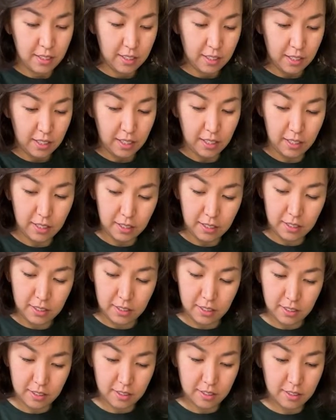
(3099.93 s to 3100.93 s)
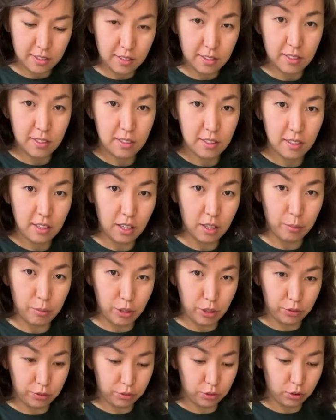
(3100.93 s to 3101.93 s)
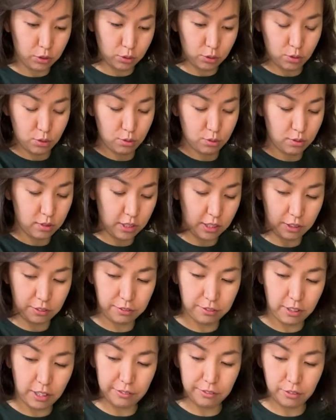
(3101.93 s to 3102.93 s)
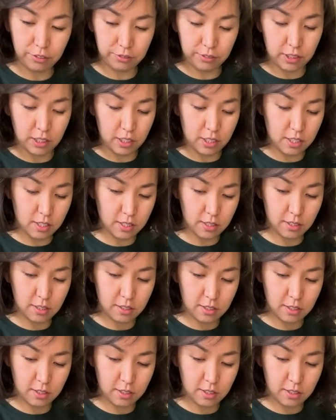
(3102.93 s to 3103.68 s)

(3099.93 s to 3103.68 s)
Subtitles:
and how many of those? Like 5 of this,